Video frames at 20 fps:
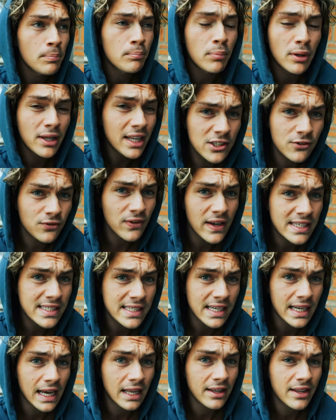But let's face
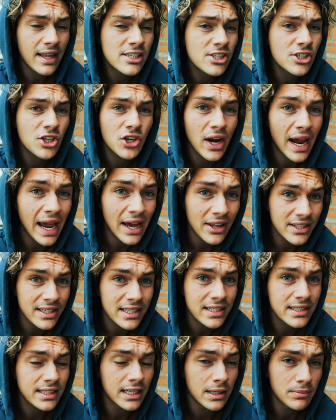it, unless you're
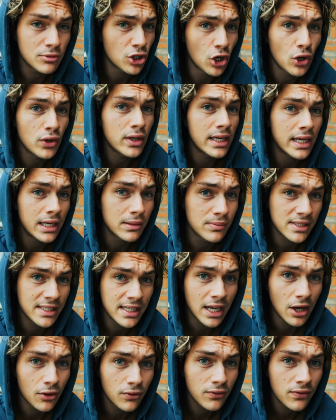Eliud Kipchoge
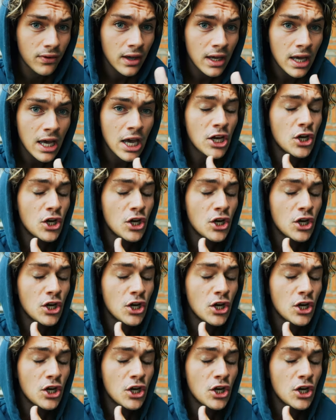himself,